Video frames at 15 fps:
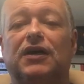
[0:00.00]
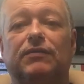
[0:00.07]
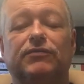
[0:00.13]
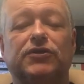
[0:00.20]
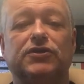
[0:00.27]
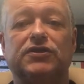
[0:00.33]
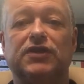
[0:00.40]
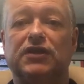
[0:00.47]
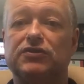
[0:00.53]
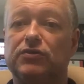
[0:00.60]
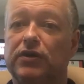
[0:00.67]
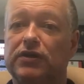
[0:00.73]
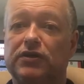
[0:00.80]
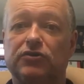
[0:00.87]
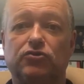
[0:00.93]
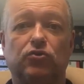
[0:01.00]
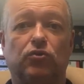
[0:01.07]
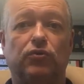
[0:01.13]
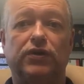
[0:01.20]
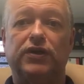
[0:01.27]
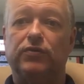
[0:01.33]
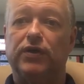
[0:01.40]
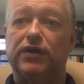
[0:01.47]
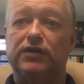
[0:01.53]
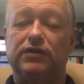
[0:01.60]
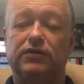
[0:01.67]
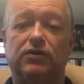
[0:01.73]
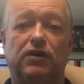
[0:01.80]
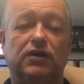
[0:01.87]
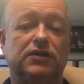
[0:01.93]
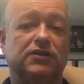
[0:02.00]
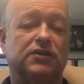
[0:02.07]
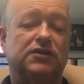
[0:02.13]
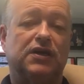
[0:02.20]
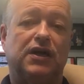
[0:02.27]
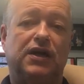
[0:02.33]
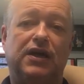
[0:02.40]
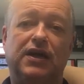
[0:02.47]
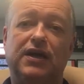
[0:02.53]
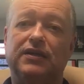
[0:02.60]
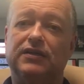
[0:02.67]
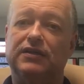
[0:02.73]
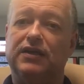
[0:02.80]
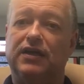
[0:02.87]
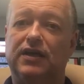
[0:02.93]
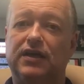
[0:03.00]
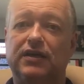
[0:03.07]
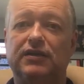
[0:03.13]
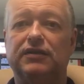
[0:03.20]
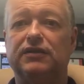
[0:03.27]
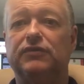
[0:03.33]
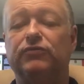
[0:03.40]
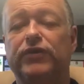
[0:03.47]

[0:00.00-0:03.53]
just things are out of control anyway. The dog is just highly